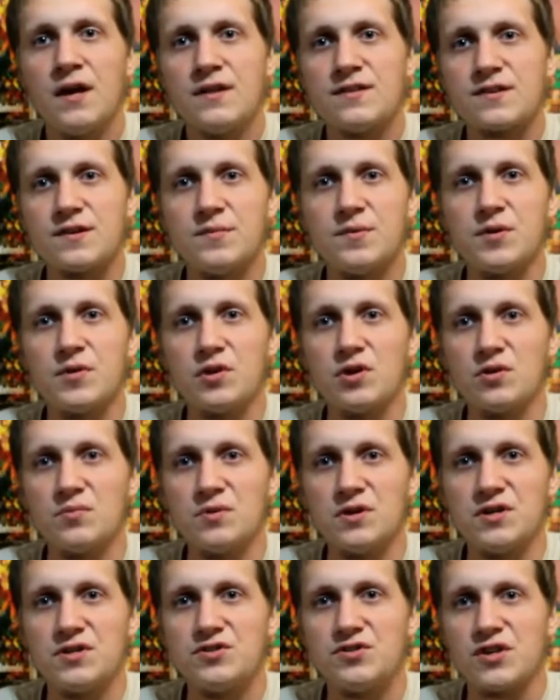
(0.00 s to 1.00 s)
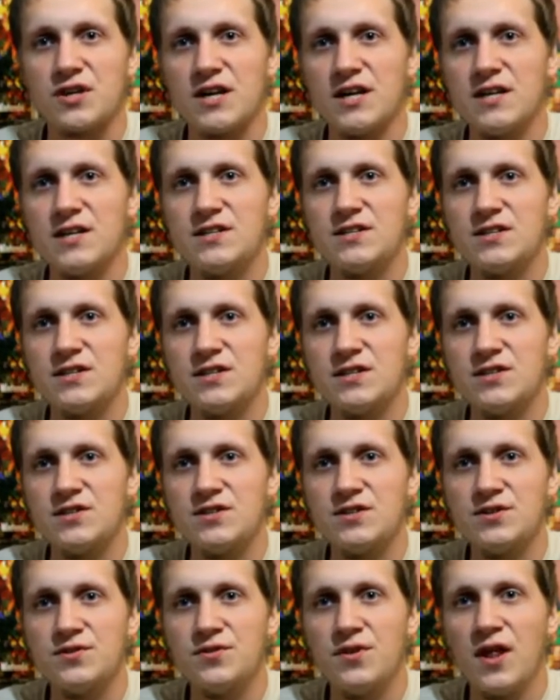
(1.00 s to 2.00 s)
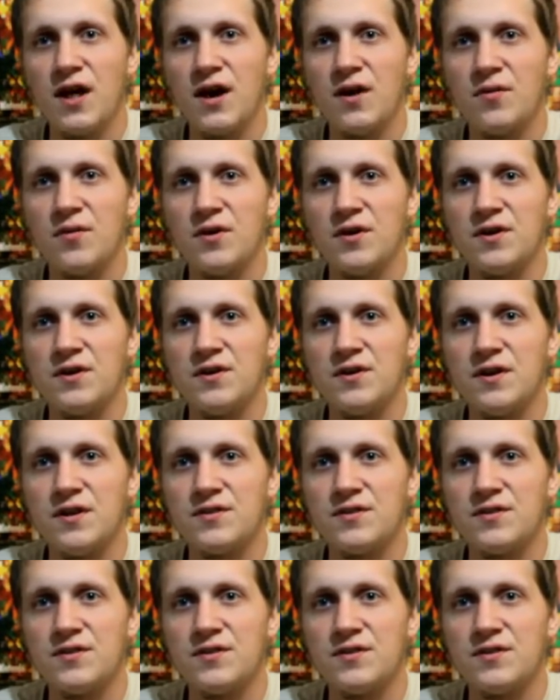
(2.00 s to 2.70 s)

It's going to be a little bit tricky to do that one.